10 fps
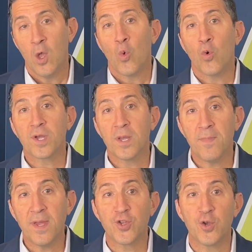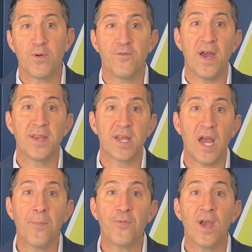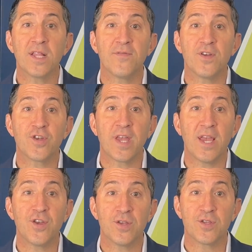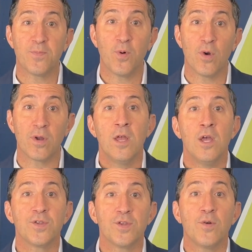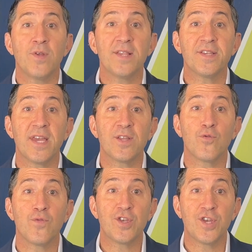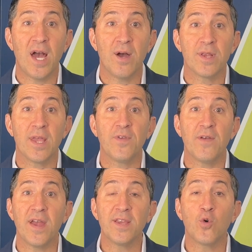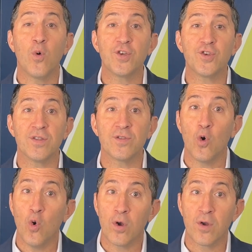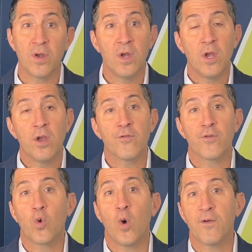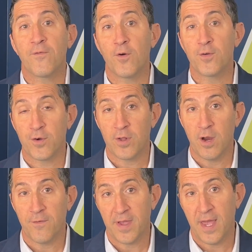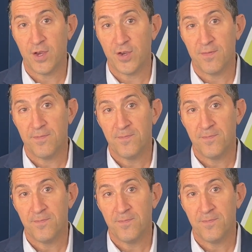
We're committed to providing comprehensive education and support, so don't hesitate to reach out if you have any questions or require further clarification.